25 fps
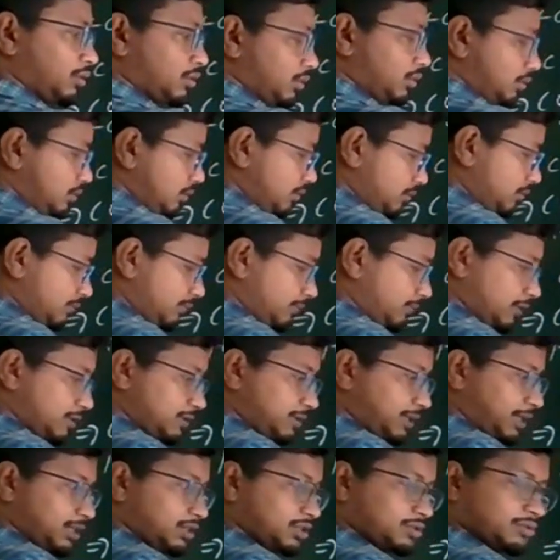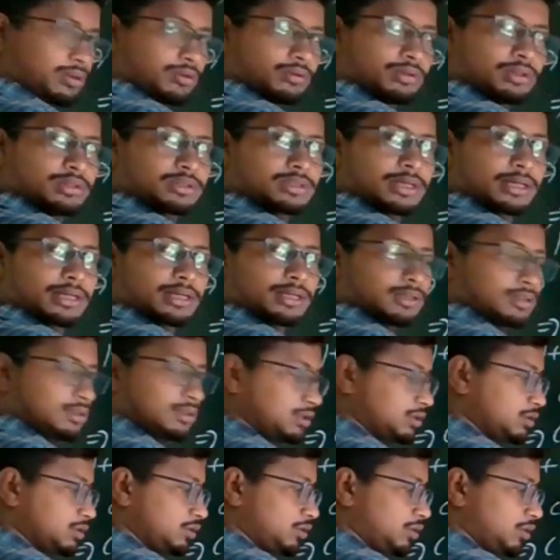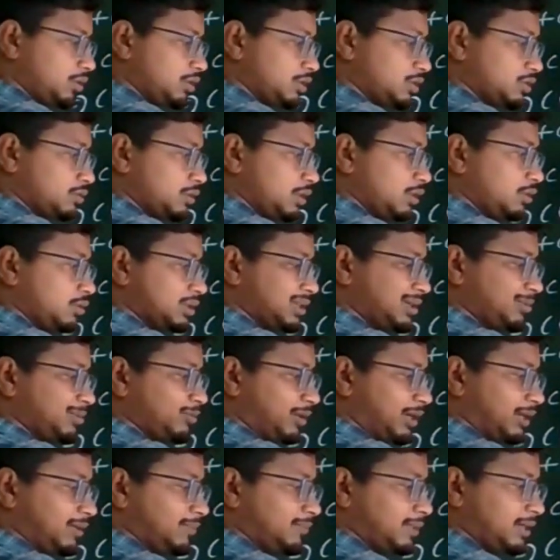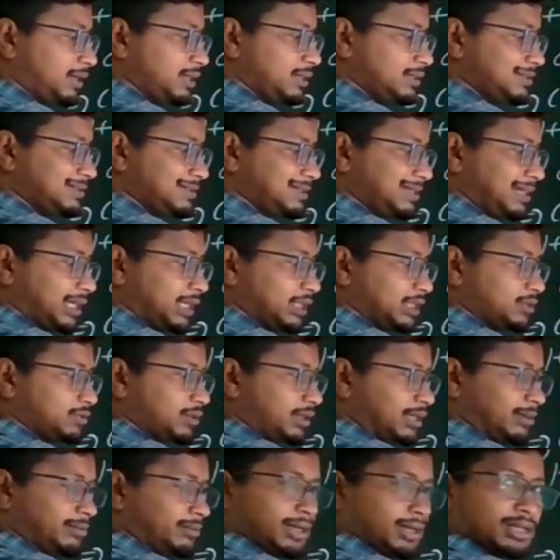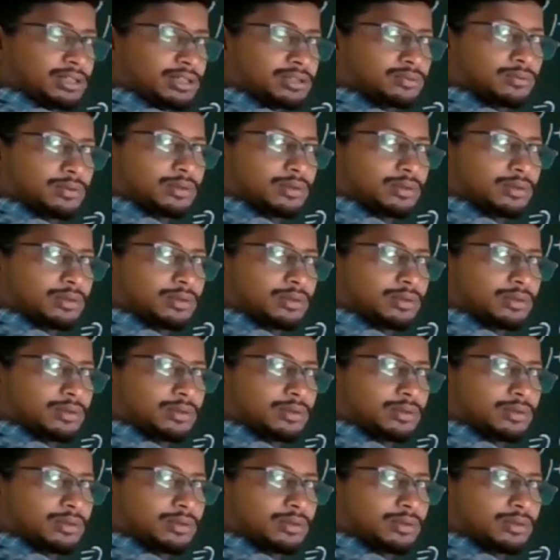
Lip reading: square root. Both side square root is second. So square root of 1 by sec square A